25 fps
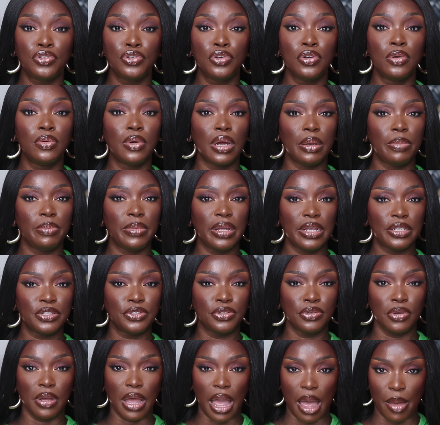Do what
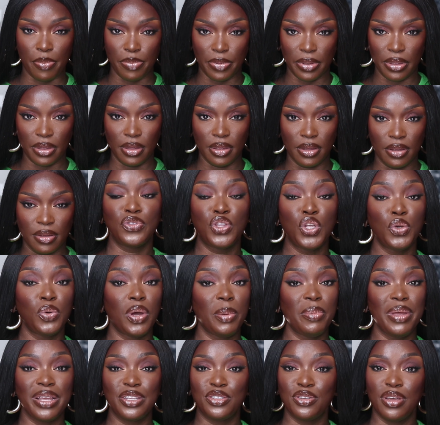makes you happy. Do
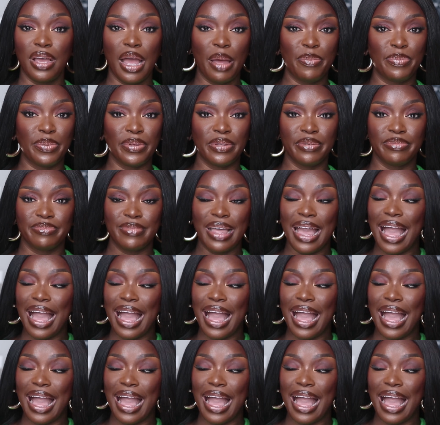what makes you happy.